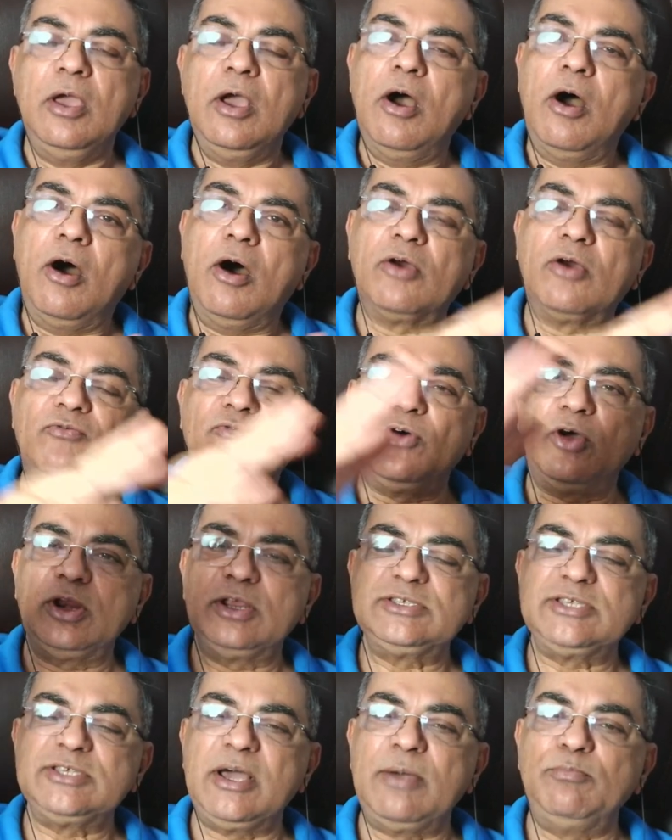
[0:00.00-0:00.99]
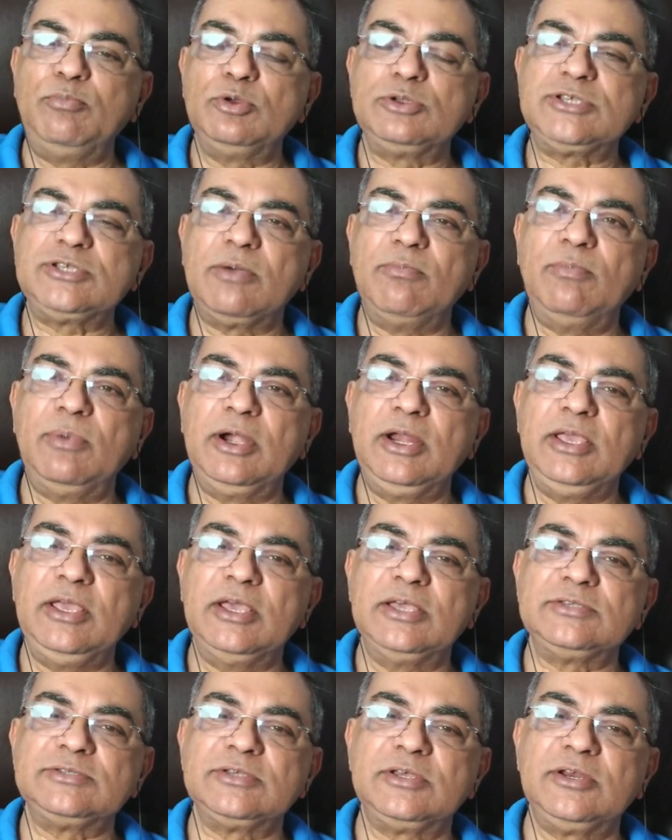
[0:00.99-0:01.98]
Or for example, somebody
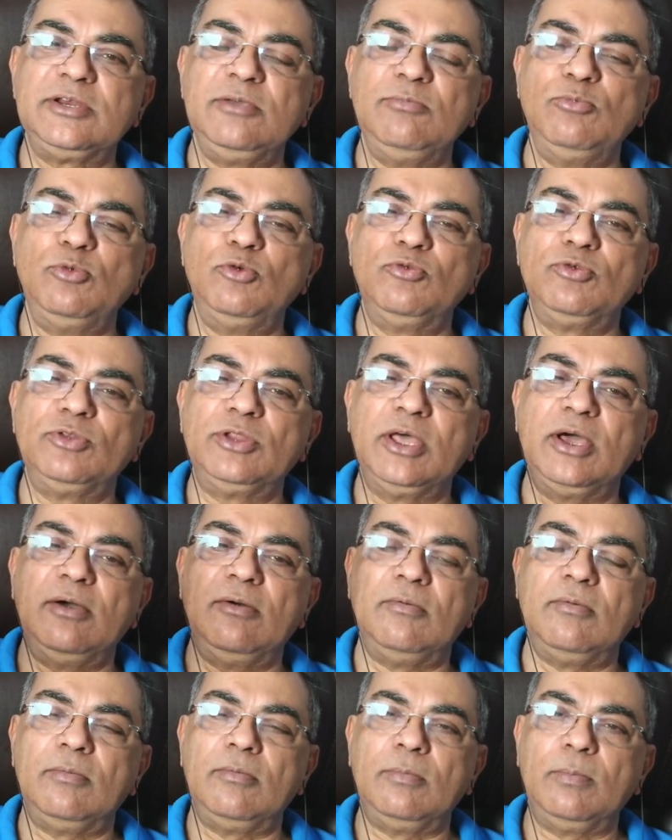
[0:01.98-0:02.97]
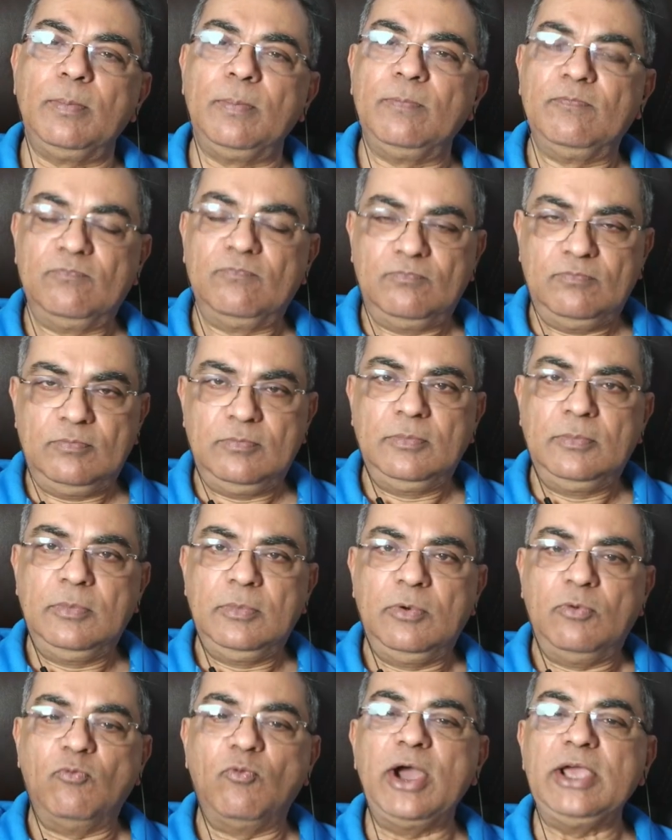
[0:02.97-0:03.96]
has removed the
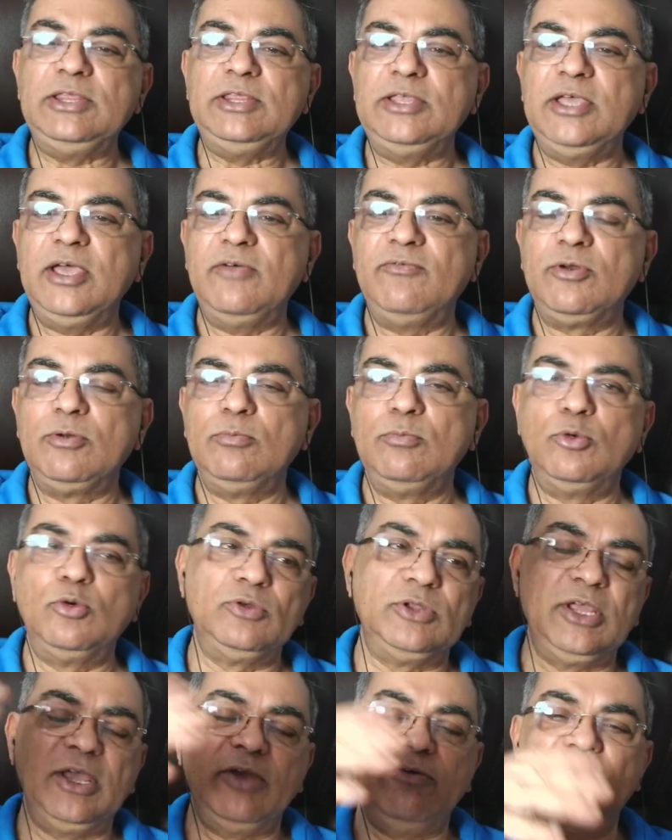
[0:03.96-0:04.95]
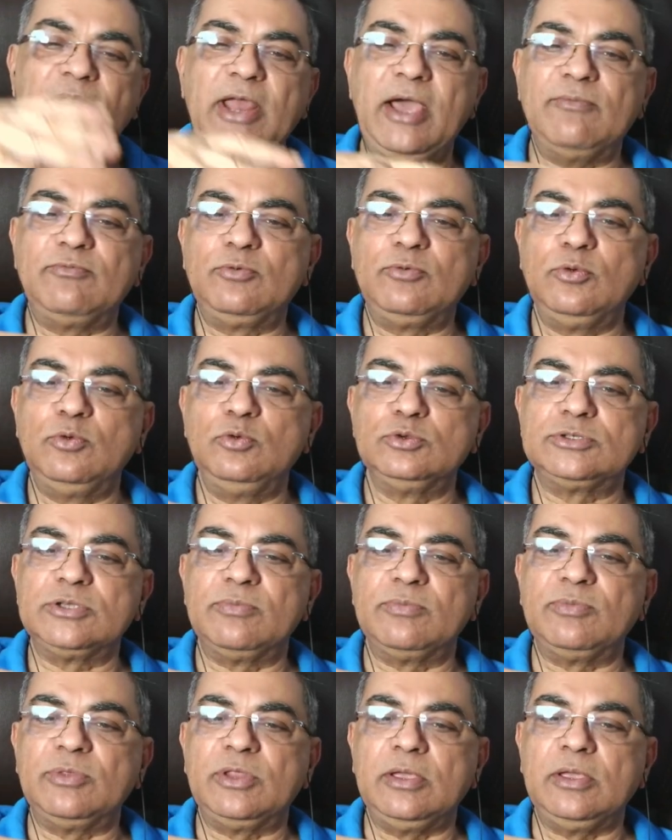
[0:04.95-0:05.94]
why they have removed, they will have to do
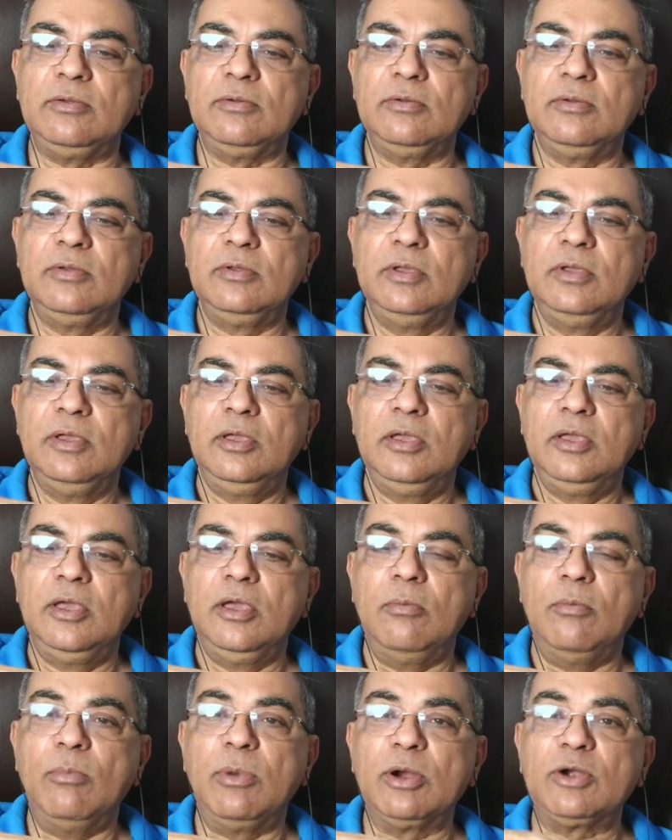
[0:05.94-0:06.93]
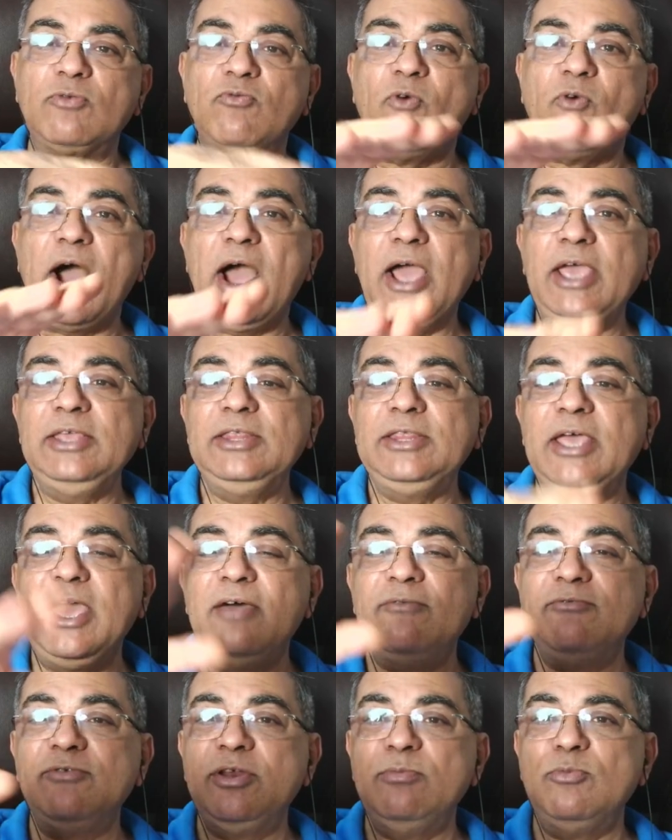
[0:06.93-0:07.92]
something. But why they
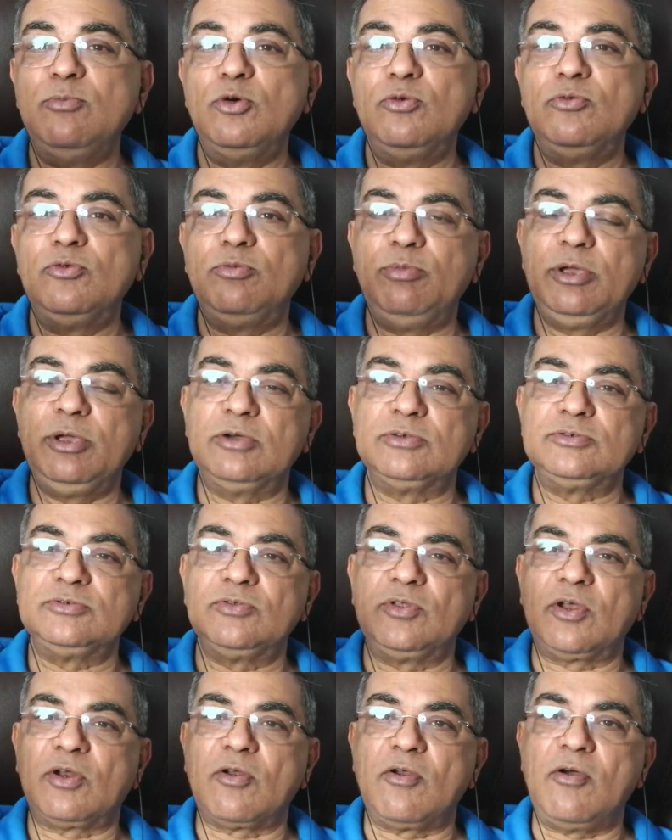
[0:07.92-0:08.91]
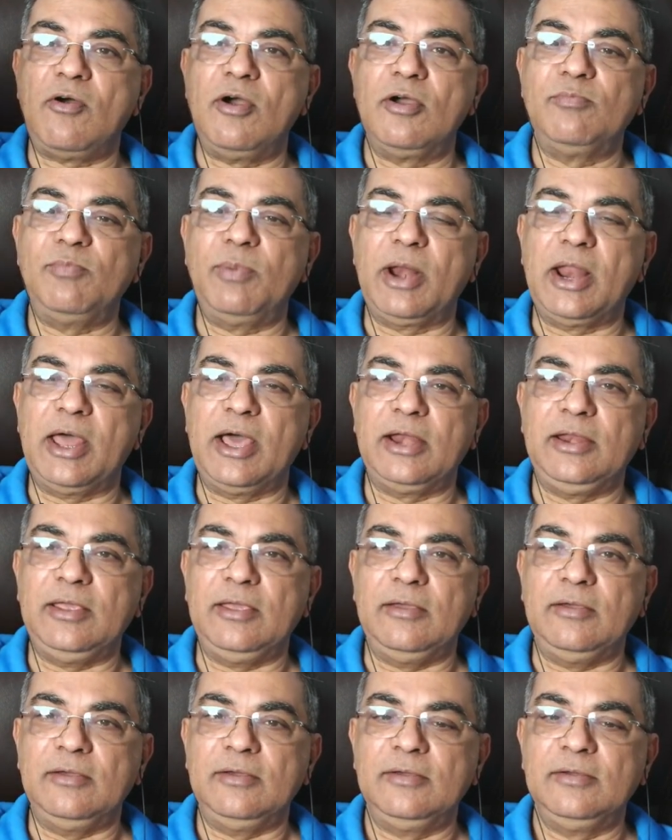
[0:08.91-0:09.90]
have removed? Because of the wrong planning.